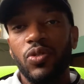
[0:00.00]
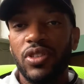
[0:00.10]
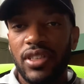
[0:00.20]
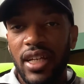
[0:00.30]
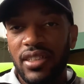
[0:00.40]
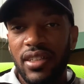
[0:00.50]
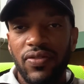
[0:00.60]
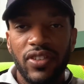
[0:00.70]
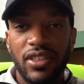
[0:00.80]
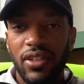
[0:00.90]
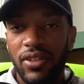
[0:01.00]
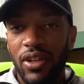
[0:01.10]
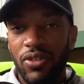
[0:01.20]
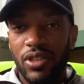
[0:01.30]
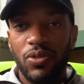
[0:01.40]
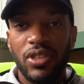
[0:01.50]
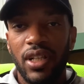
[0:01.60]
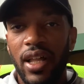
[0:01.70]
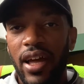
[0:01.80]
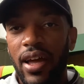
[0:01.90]
testing facility, or to his
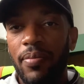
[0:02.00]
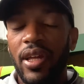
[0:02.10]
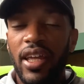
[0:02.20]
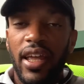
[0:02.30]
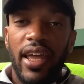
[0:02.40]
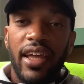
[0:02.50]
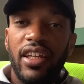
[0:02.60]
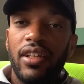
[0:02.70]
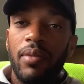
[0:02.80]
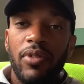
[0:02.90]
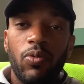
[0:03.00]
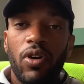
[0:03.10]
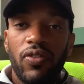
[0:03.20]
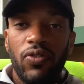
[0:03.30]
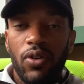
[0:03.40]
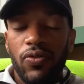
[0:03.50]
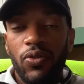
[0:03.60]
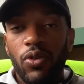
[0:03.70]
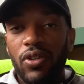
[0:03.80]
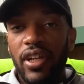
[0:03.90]
lab, and he let me work for a
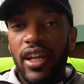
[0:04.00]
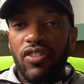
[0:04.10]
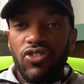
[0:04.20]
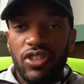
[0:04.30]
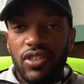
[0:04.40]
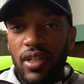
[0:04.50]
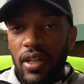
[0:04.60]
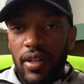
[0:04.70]
full day, just